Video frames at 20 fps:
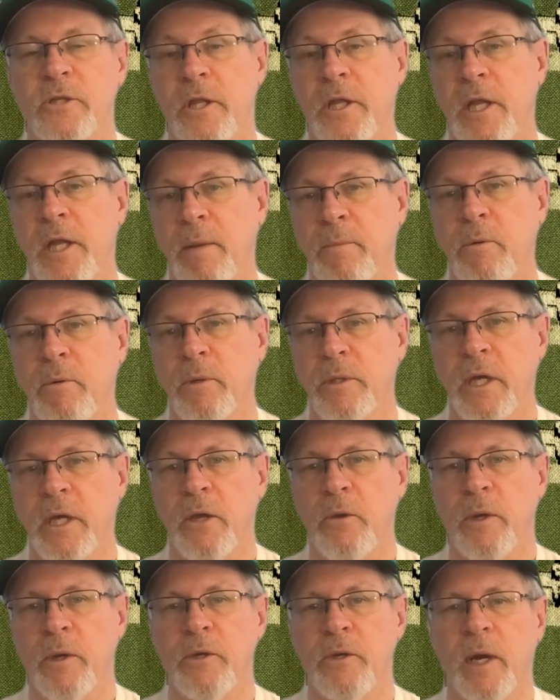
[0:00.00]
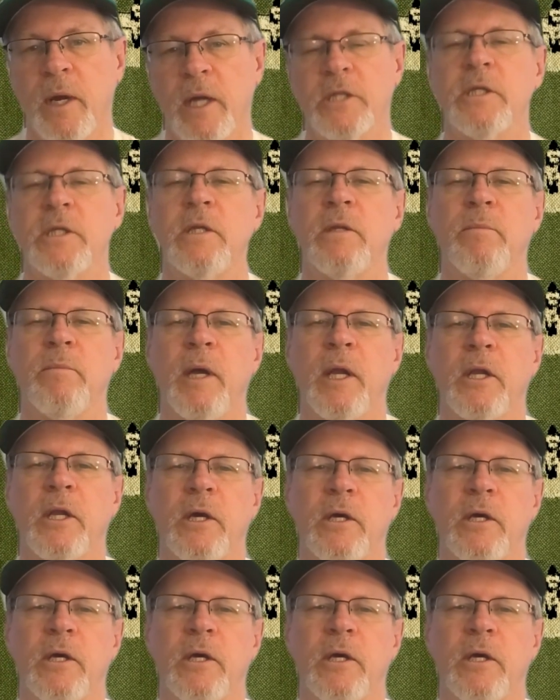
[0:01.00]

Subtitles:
the number will tell you what direction the bunt